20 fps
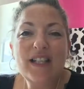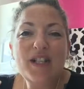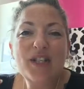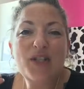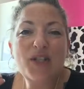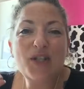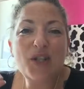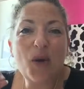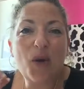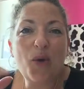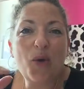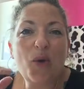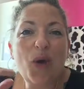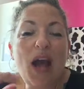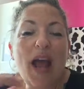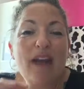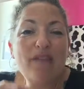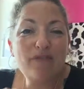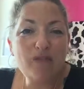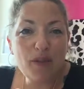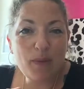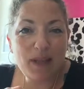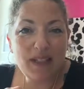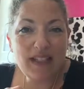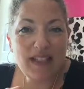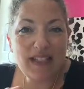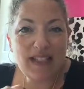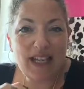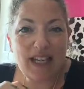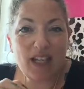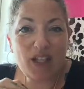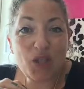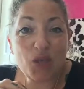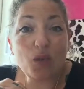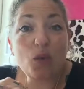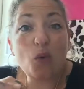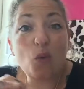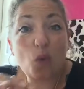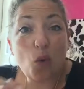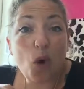so every Wednesday I do
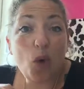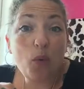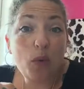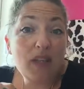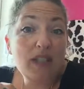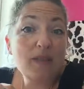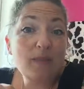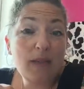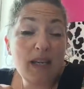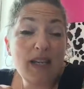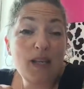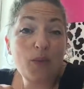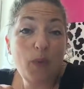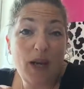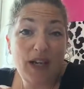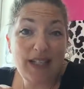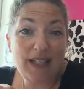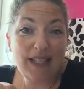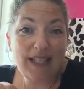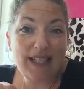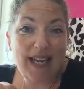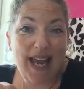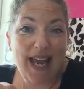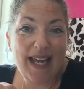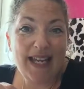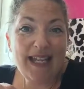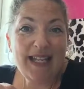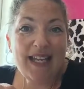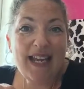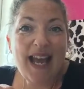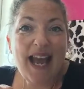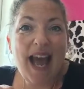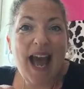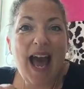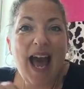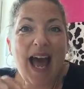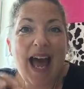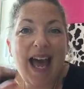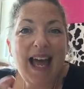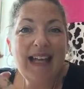a Woe Is Me Wednesday,
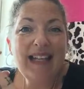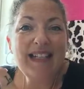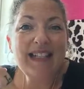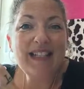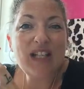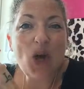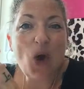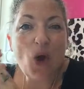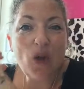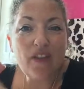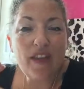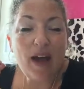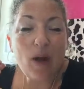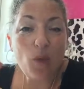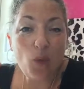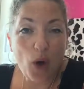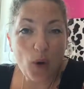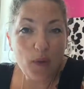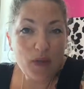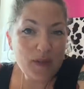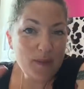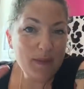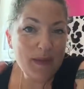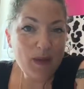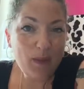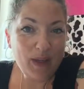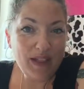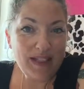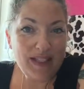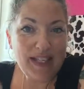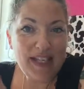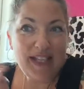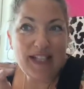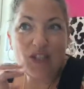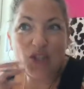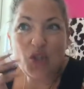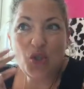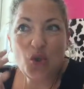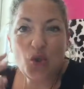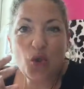and on that Woe Is Me Wednesday,
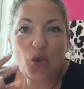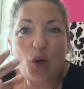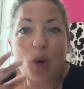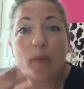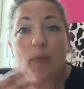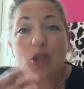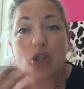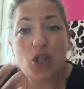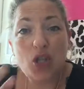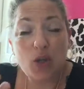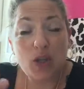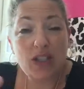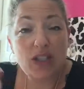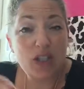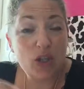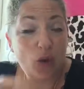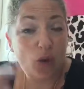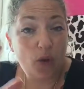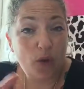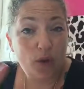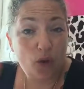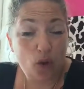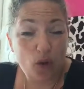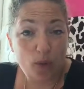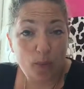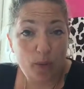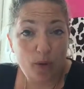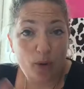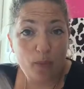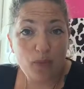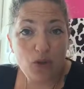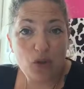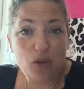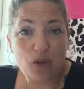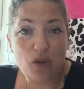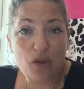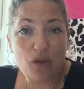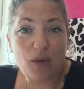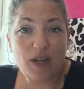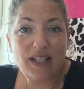it's your opportunity on the prompt, on
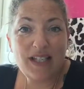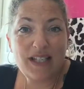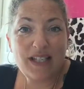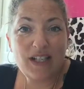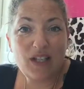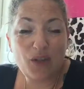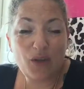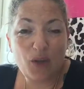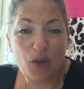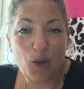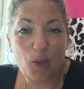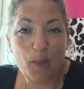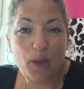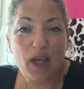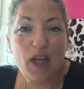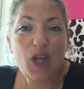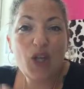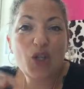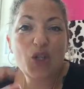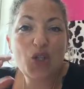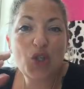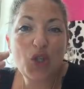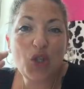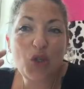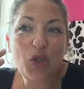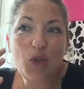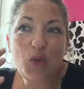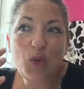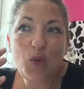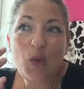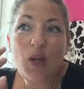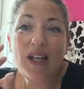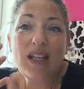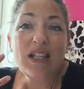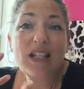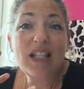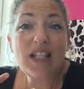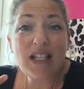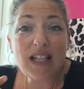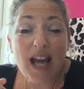the thread in the group, to
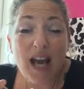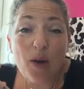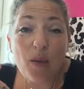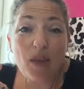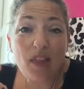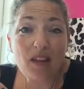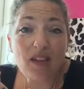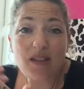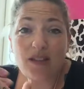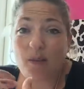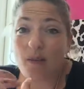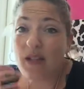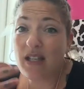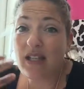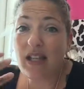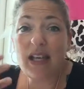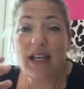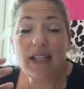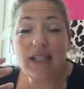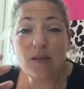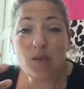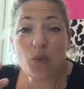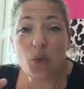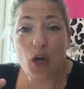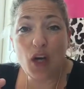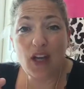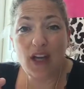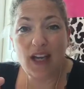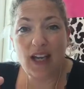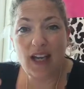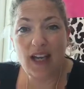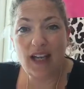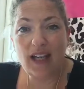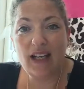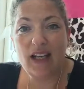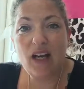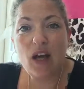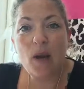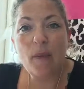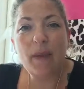share with us something that isn't
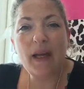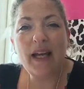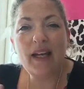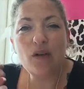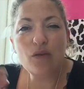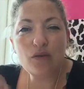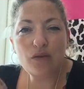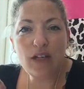working, but in a